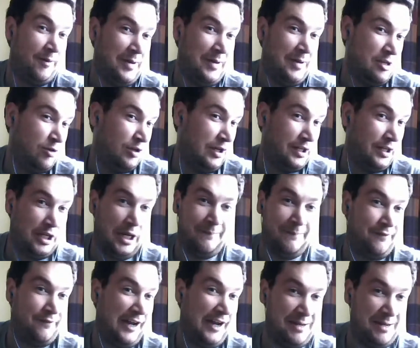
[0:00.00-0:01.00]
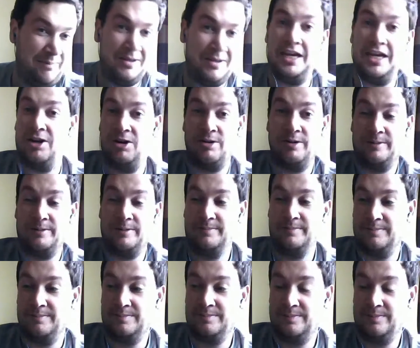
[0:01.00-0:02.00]
you're looking for me, you could come find me
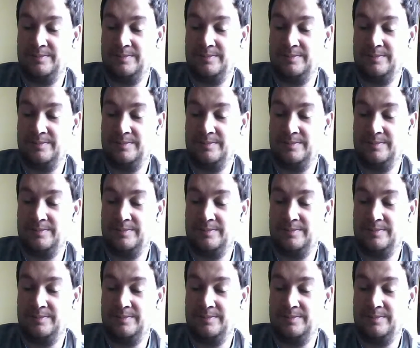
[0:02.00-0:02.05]
here.